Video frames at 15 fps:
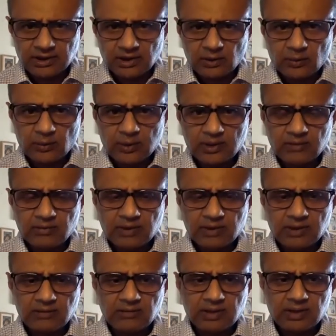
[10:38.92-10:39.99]

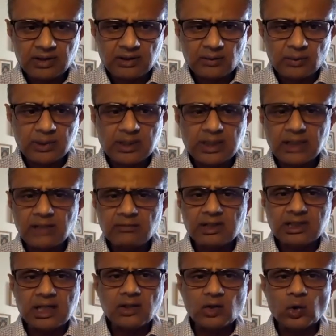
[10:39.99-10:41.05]
We
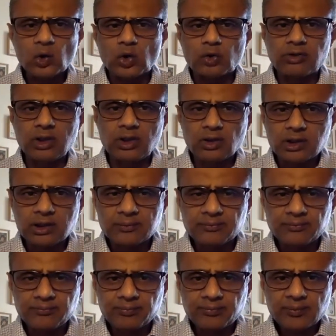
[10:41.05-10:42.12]
tend to overlook,
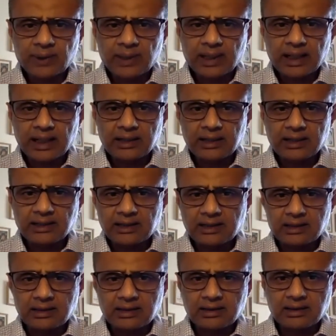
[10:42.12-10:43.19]
and
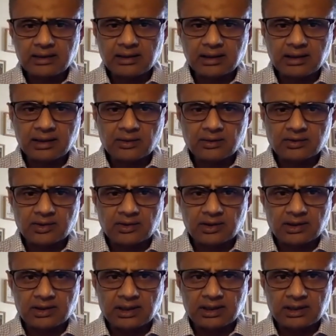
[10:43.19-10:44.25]
so
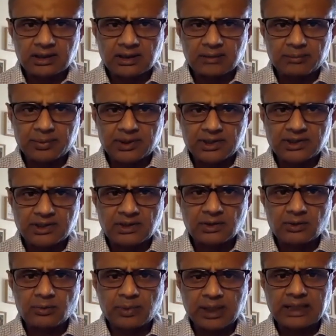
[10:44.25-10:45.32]
the person
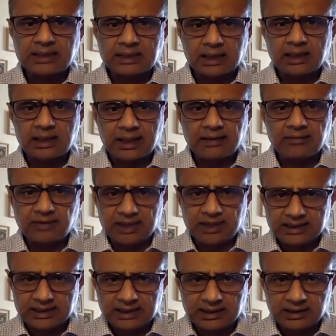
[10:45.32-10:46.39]
who makes our life
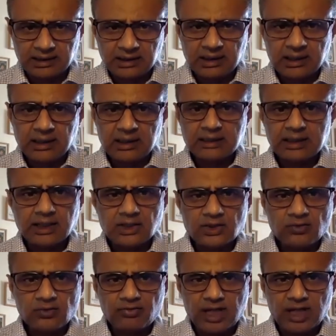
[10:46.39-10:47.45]
easier tends
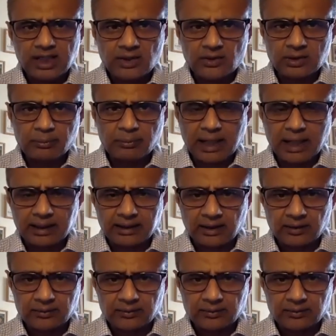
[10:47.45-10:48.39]
to fade into the background,